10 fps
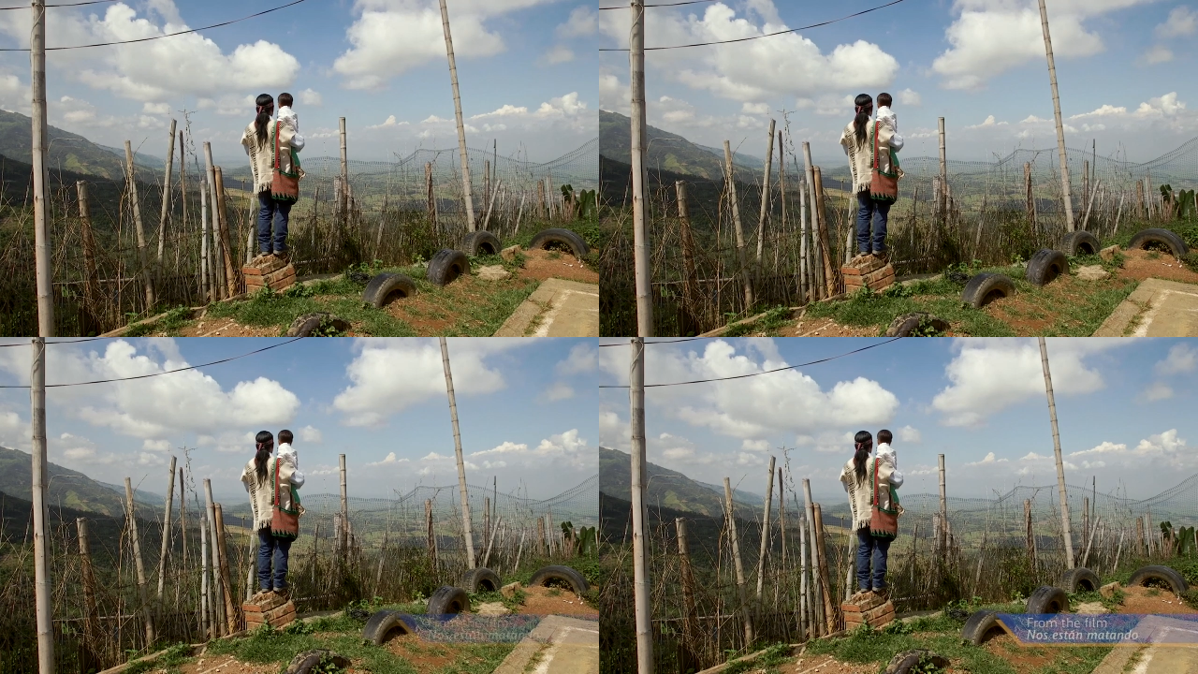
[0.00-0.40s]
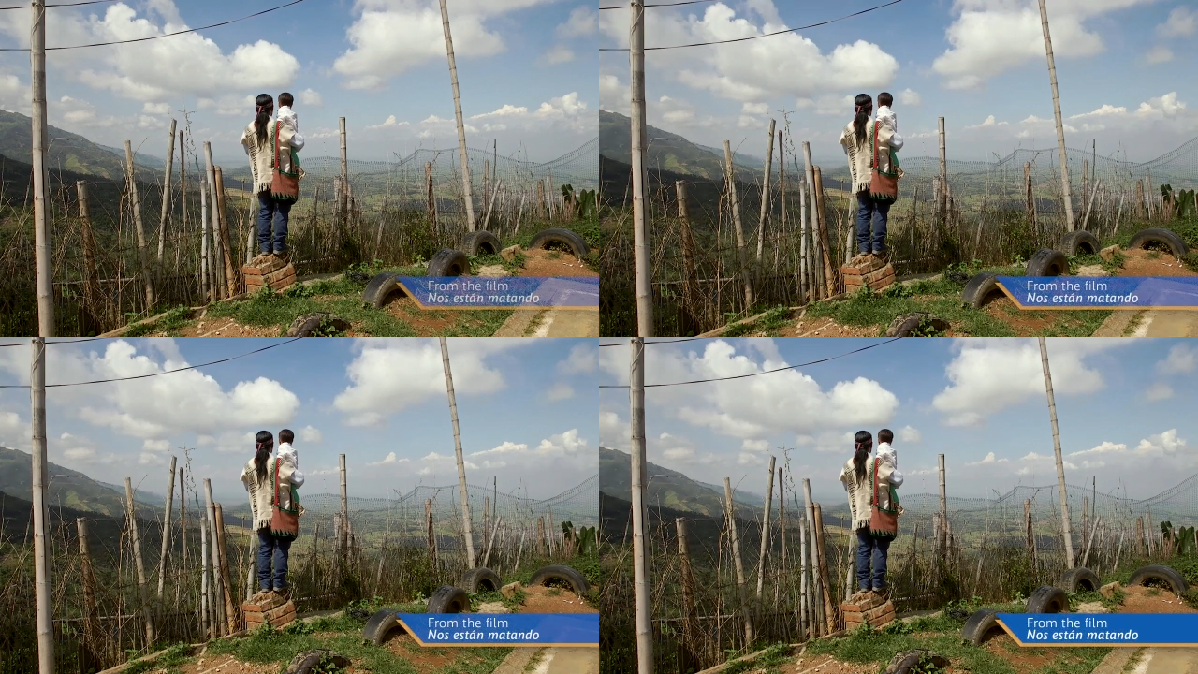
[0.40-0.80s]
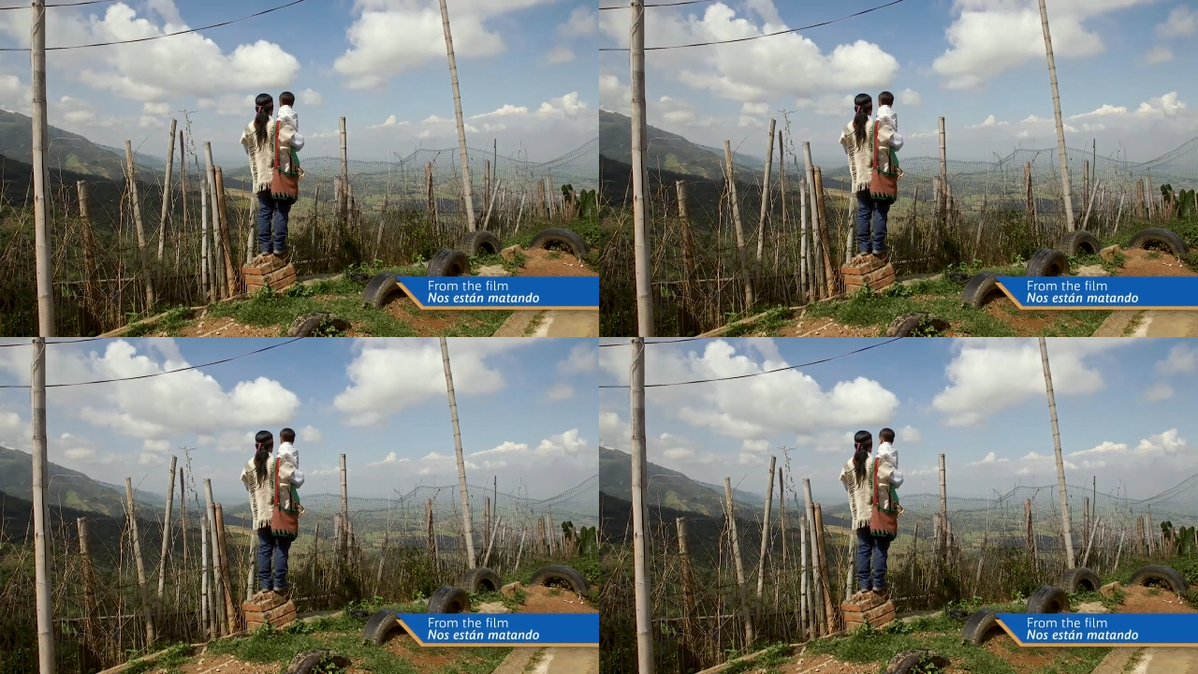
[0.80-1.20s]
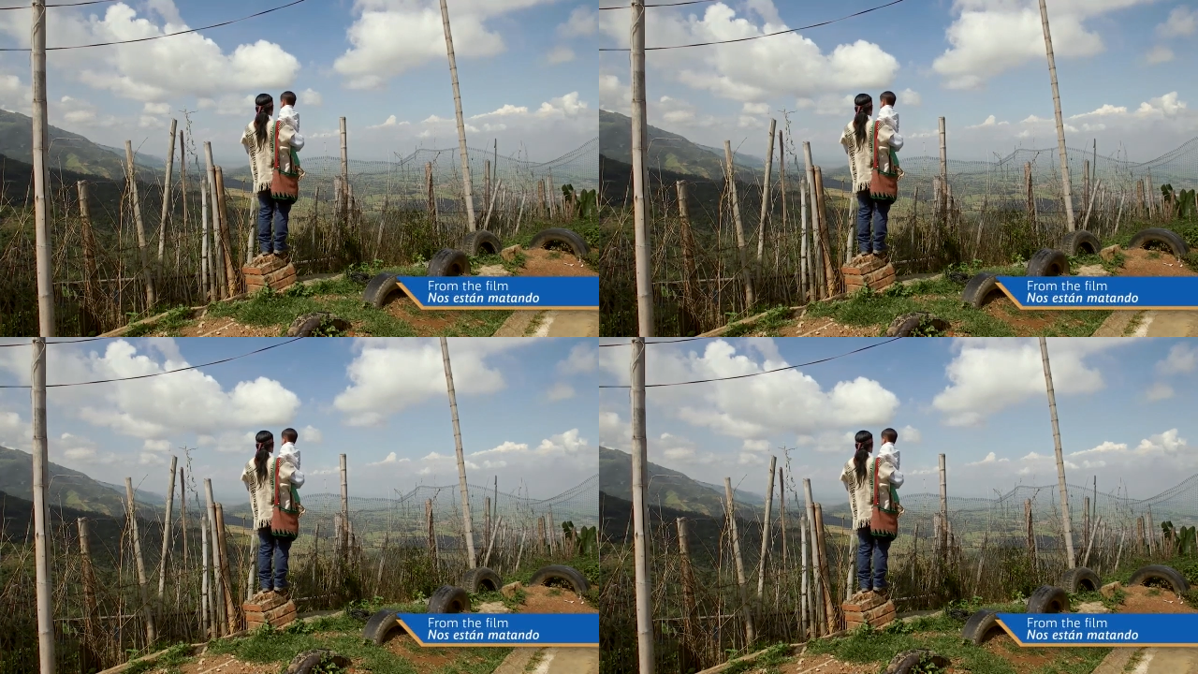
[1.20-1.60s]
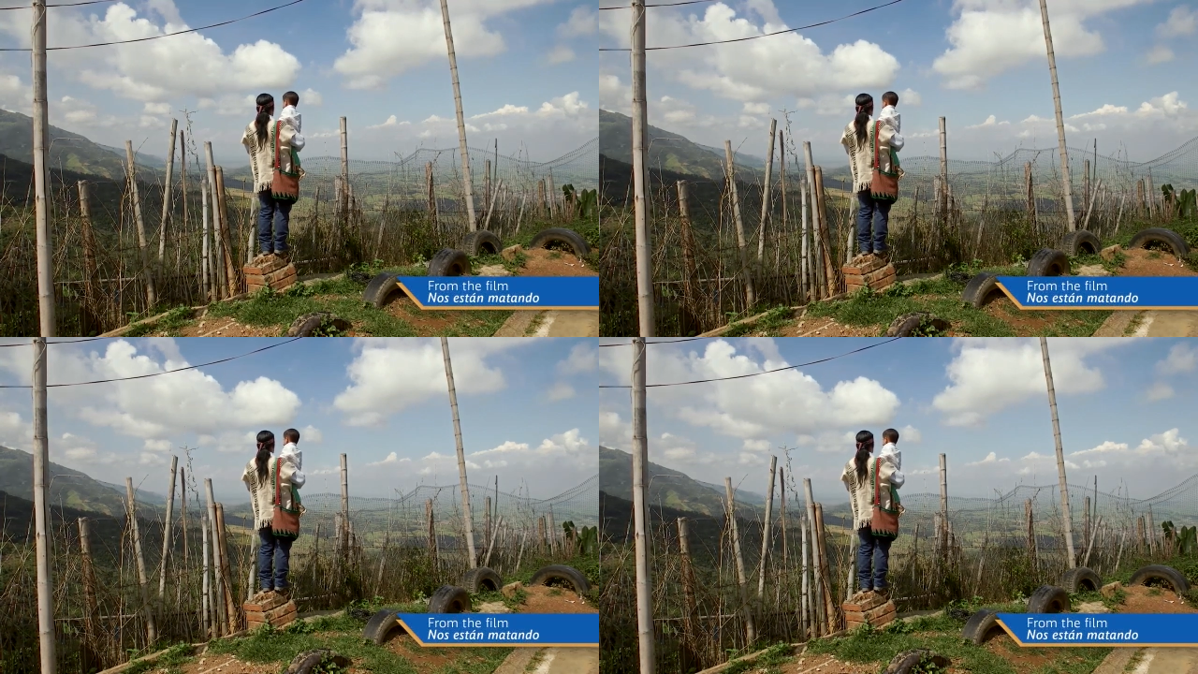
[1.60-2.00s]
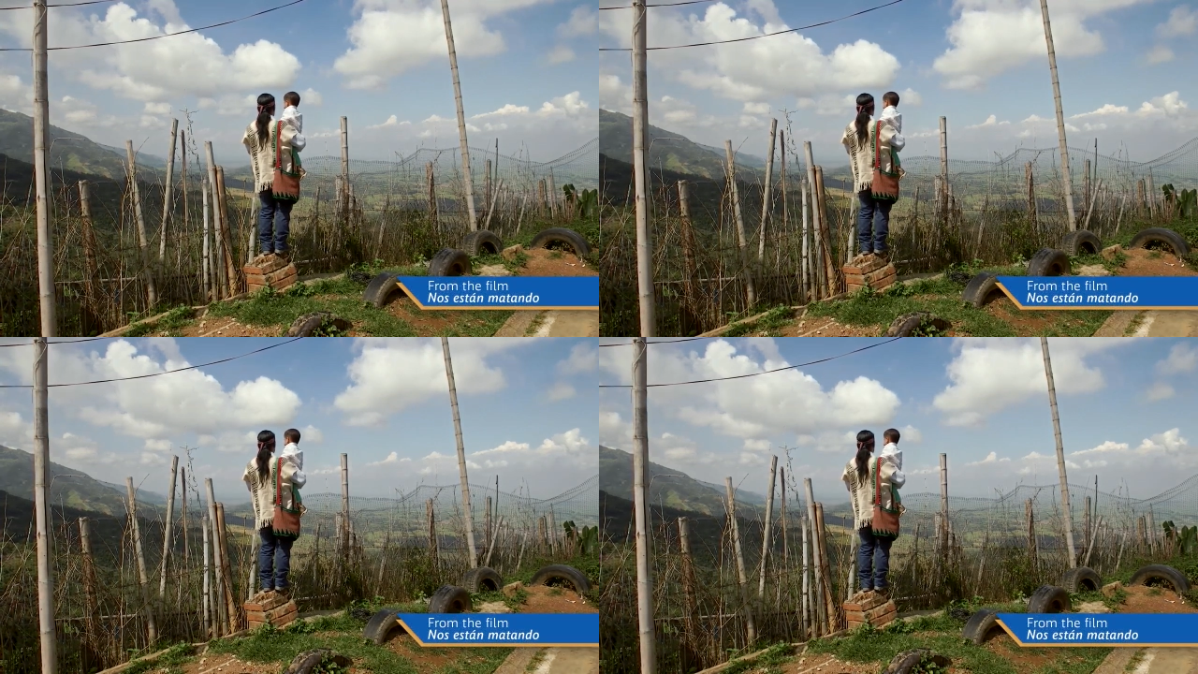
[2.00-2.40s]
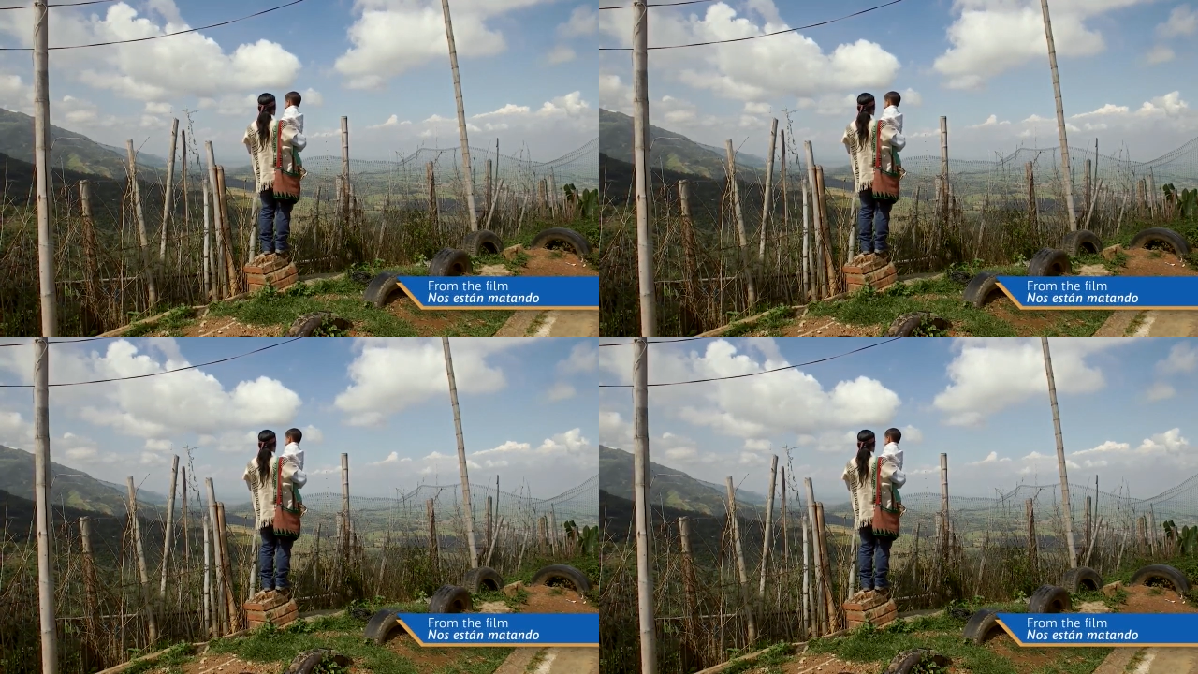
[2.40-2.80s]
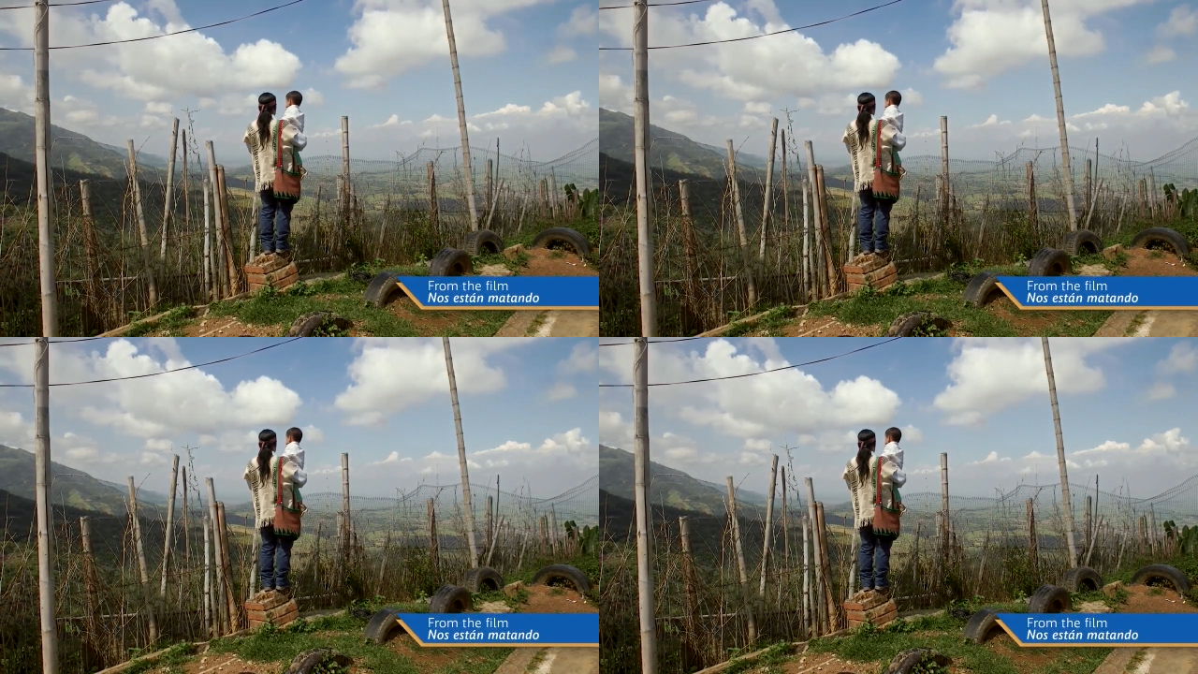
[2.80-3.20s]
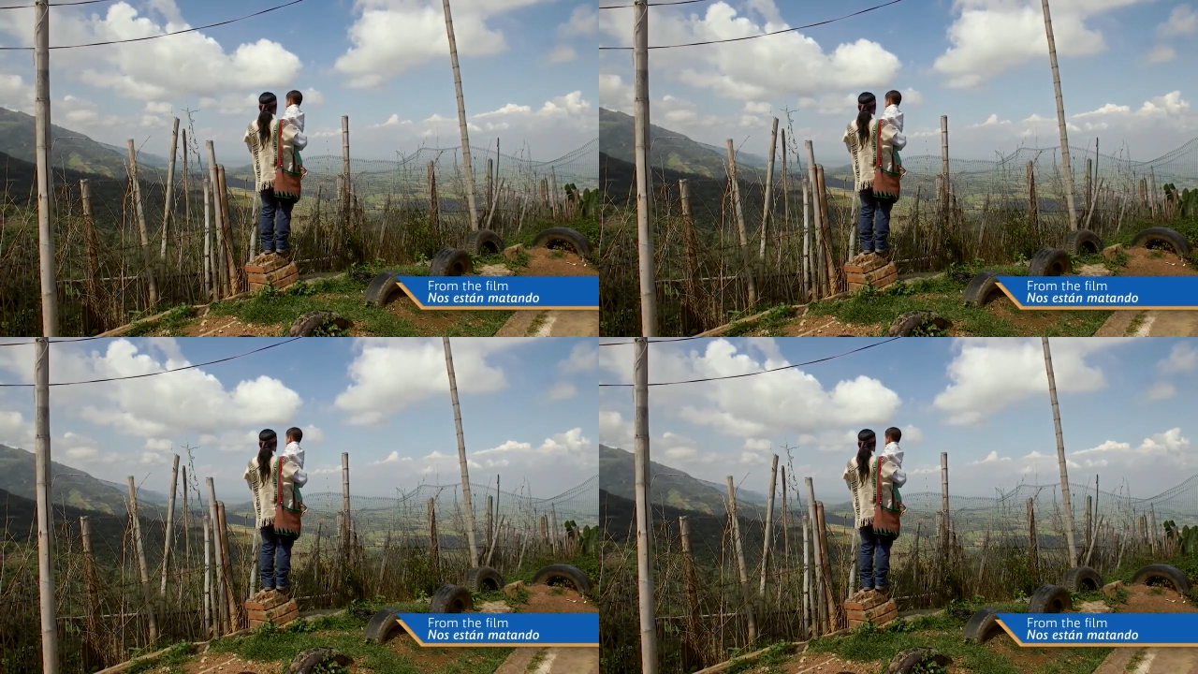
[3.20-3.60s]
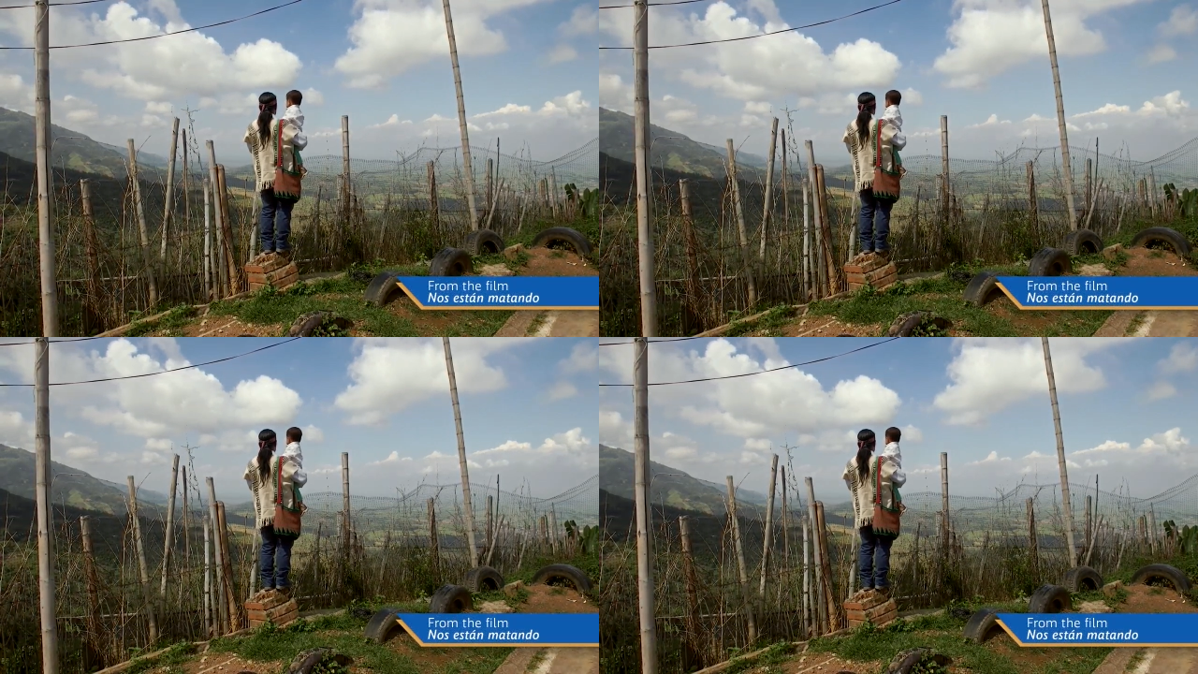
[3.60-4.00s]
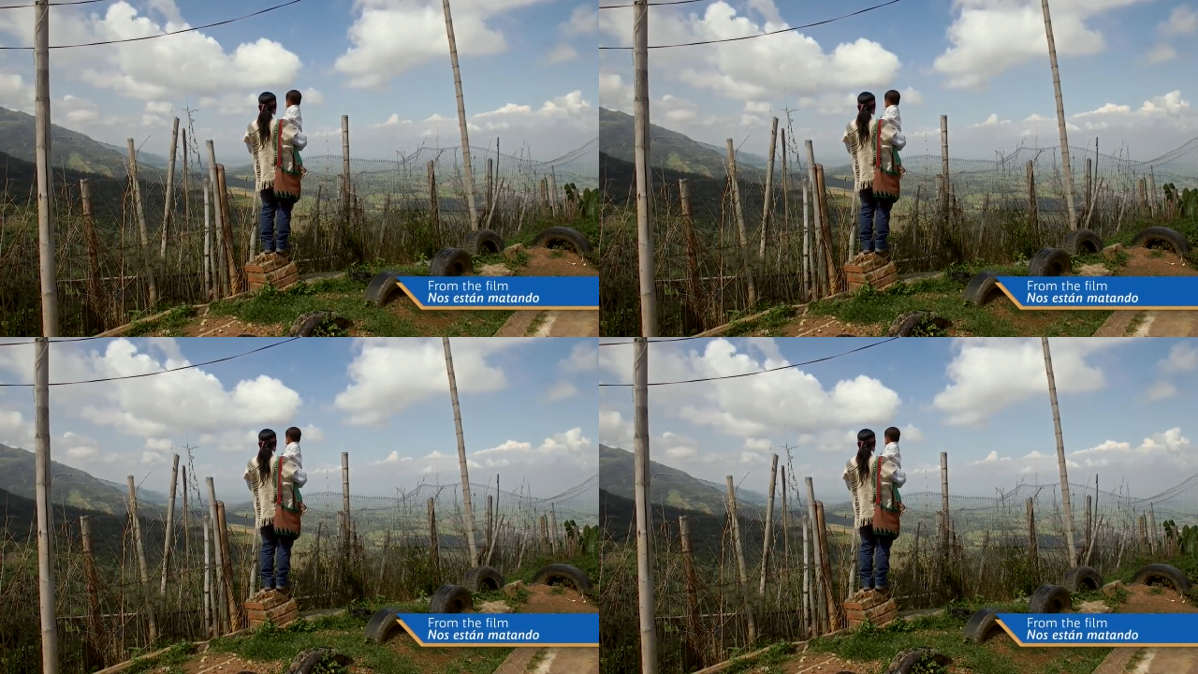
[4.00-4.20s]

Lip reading: [unreadable: no face in view]